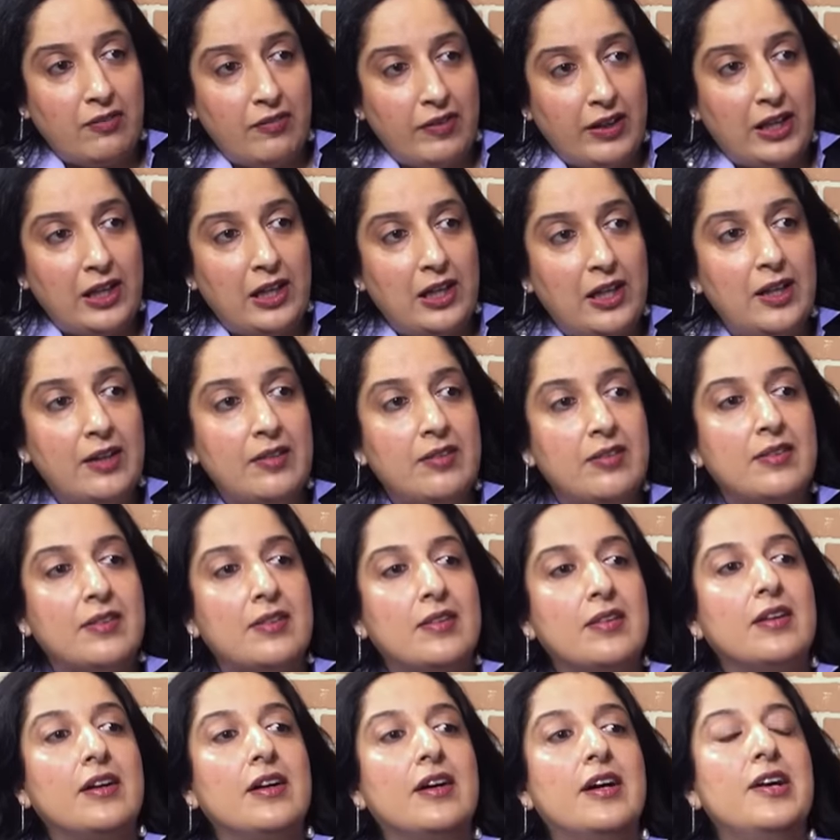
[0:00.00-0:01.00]

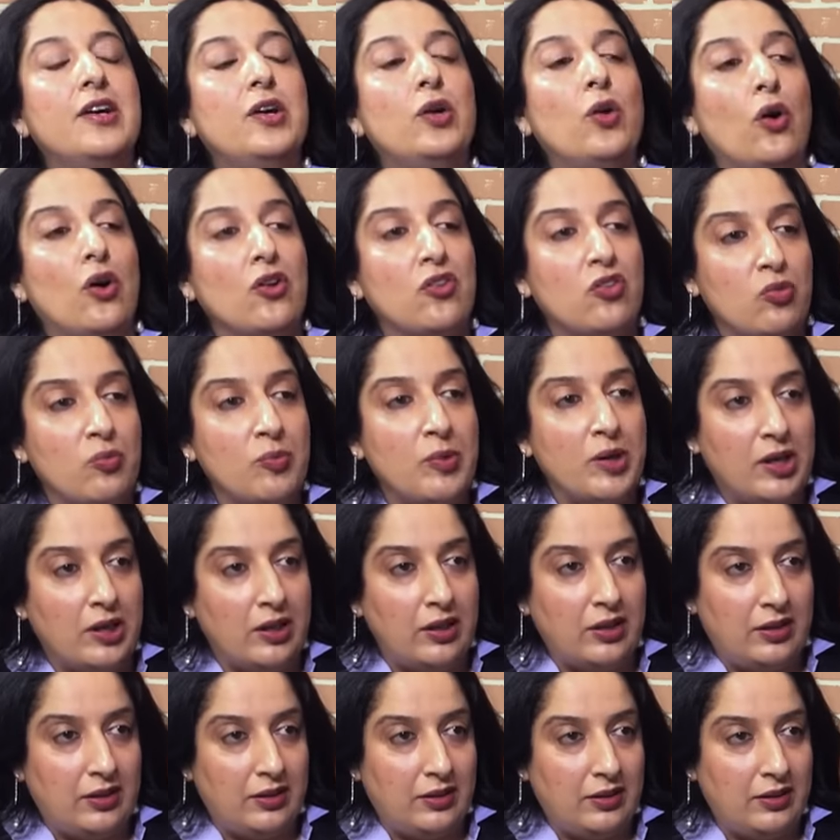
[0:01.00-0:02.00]
WikiLeaks
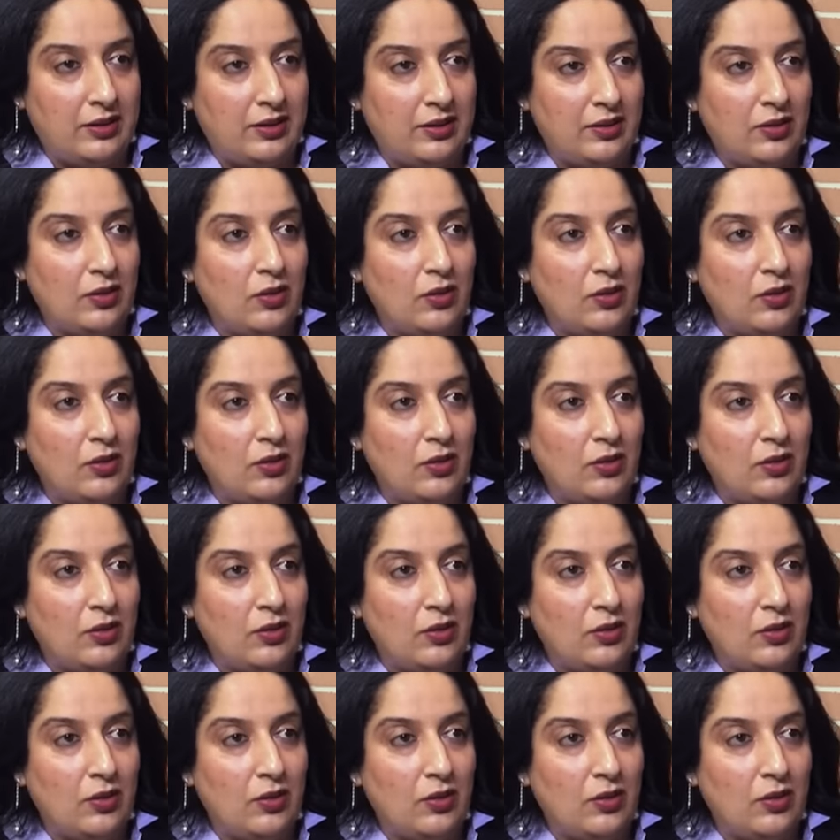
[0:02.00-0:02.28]
endorsement hmm.